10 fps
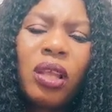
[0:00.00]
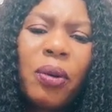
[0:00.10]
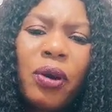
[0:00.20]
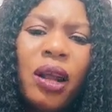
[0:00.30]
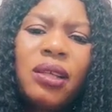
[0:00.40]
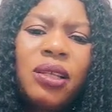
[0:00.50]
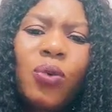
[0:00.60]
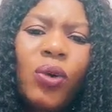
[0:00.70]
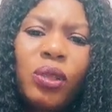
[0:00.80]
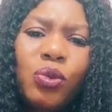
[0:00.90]
The cramp
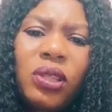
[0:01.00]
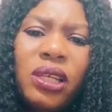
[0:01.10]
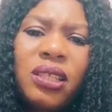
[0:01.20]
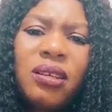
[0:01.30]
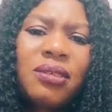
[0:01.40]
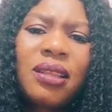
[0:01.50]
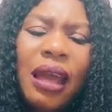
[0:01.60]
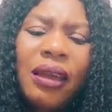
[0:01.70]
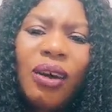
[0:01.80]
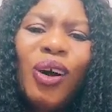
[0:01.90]
didn't want to listen. It's
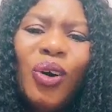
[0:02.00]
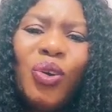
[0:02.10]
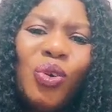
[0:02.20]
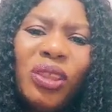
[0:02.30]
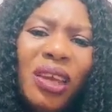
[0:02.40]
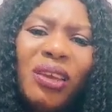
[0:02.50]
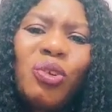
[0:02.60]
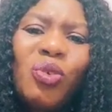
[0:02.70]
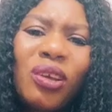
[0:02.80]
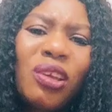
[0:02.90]
like, oh, you think
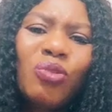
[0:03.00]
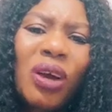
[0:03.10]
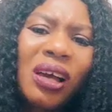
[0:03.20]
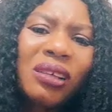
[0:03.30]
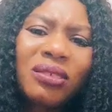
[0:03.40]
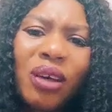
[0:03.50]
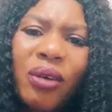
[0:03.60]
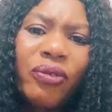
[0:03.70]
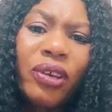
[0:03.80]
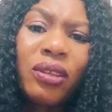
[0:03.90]
this one can
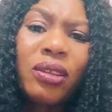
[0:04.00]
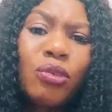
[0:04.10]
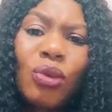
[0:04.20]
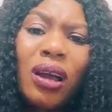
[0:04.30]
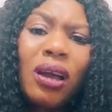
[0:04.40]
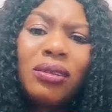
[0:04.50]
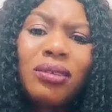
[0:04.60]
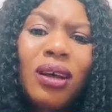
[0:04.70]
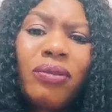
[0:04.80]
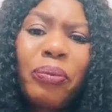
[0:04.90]
solve it? This one can
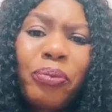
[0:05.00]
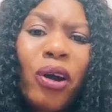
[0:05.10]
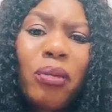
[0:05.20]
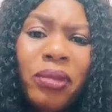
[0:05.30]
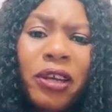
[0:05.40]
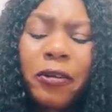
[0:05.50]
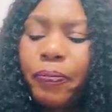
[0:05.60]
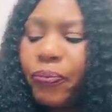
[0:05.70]
solve the problem.